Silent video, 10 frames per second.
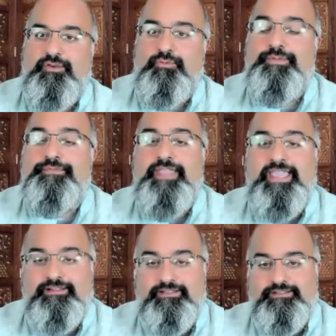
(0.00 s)
We
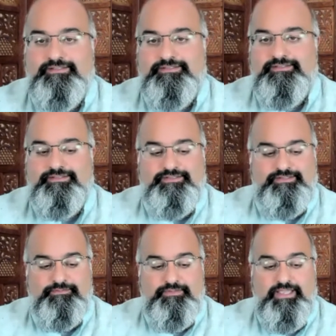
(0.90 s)
fail,
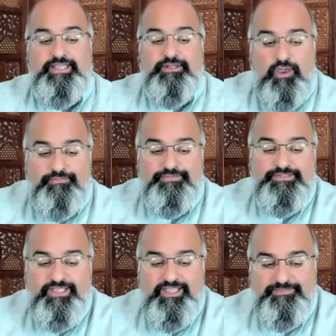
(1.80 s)
and
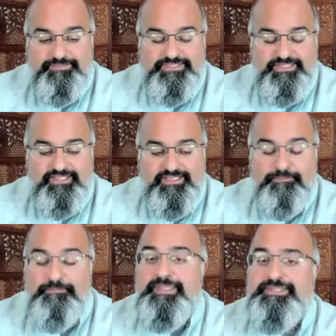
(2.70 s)
oftentimes
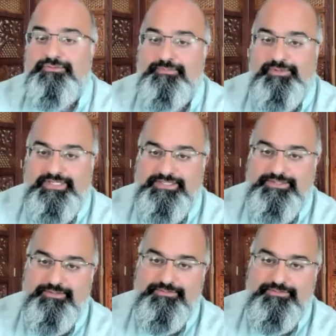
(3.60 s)
miserably so.